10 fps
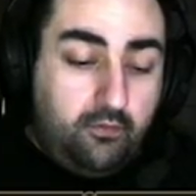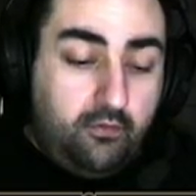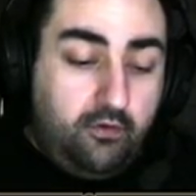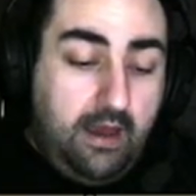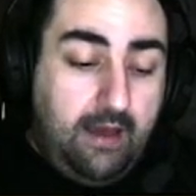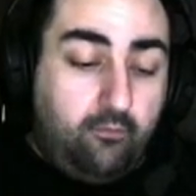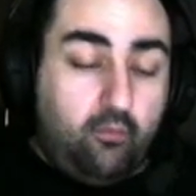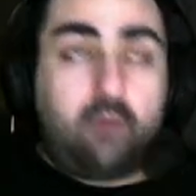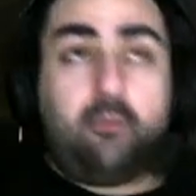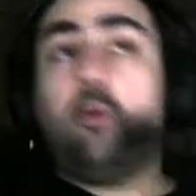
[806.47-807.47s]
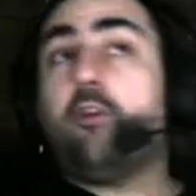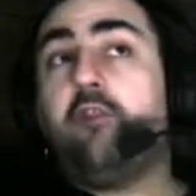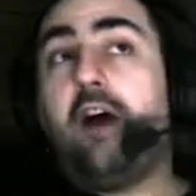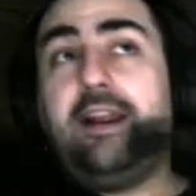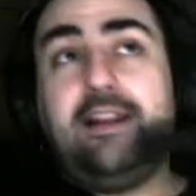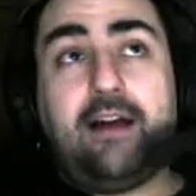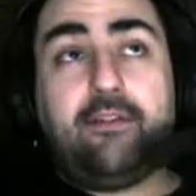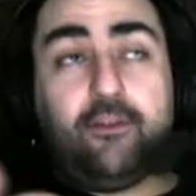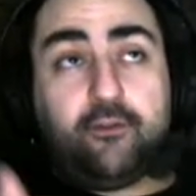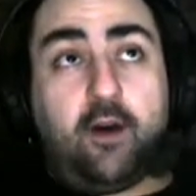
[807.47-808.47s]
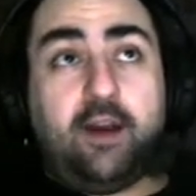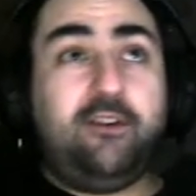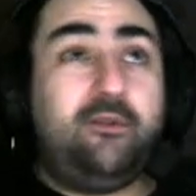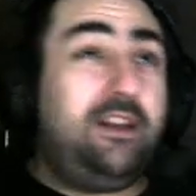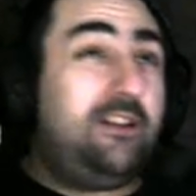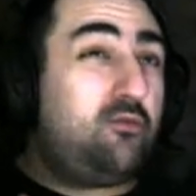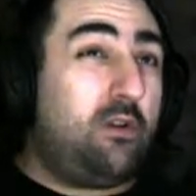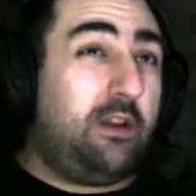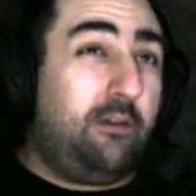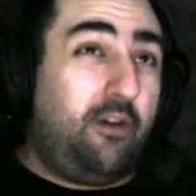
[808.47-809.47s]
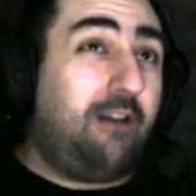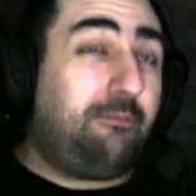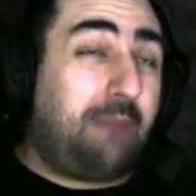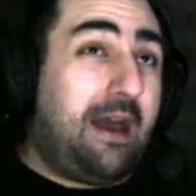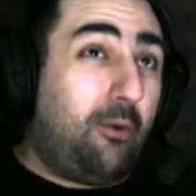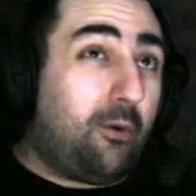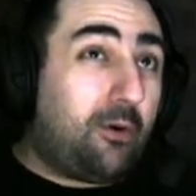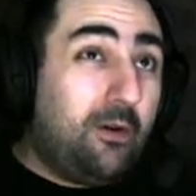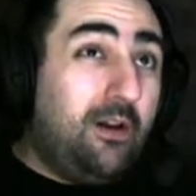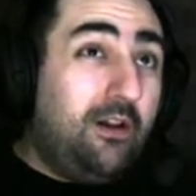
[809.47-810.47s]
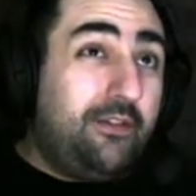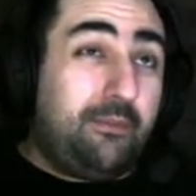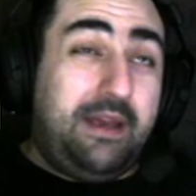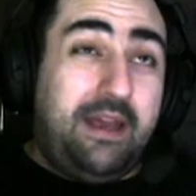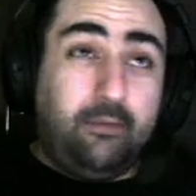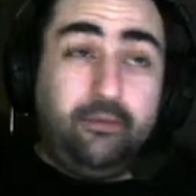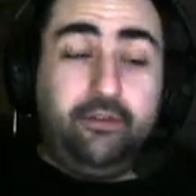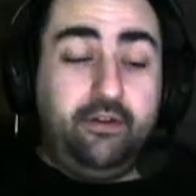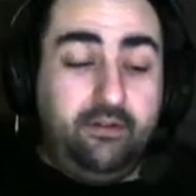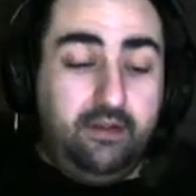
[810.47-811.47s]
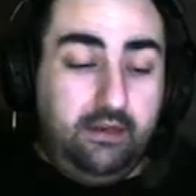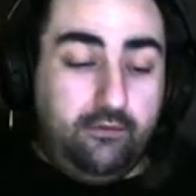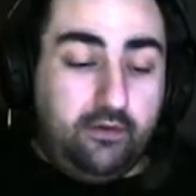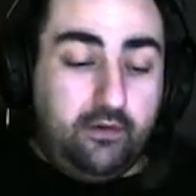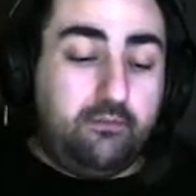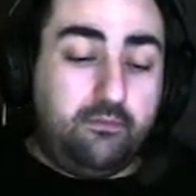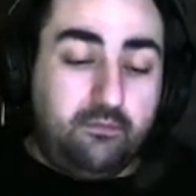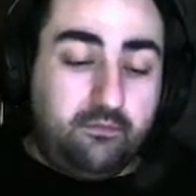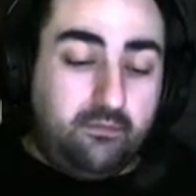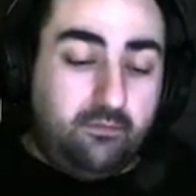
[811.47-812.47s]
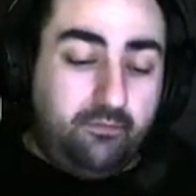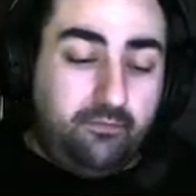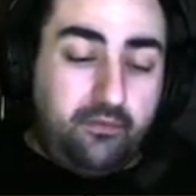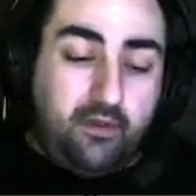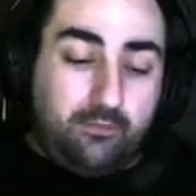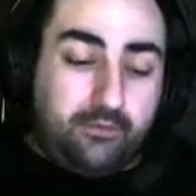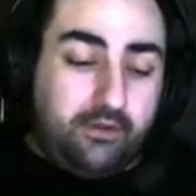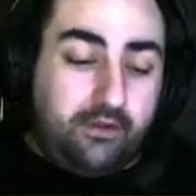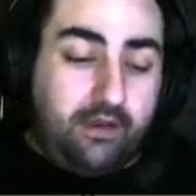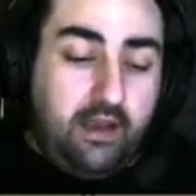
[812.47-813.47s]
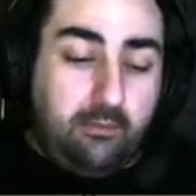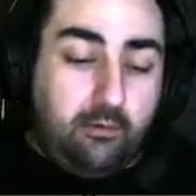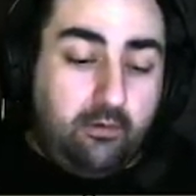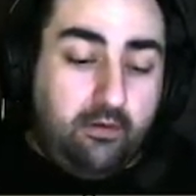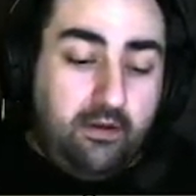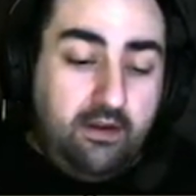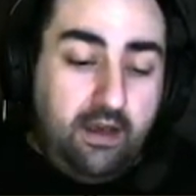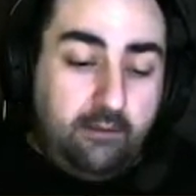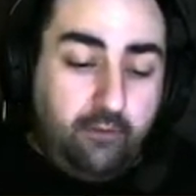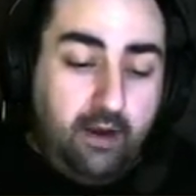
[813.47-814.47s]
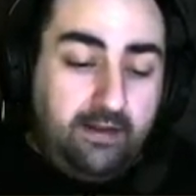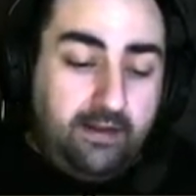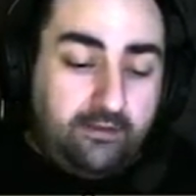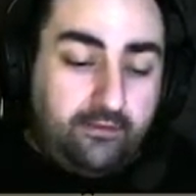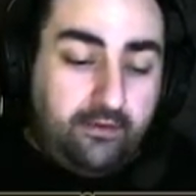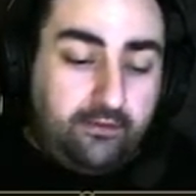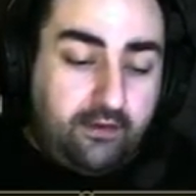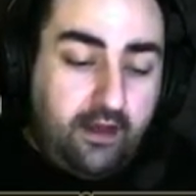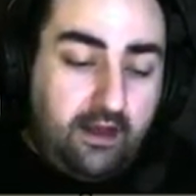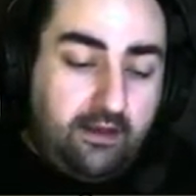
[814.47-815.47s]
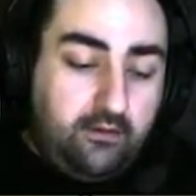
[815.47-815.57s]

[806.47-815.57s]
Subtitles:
You have 1 more fight. Now, this fight, you need 25 power to be able to even come to the table and fight against this guy.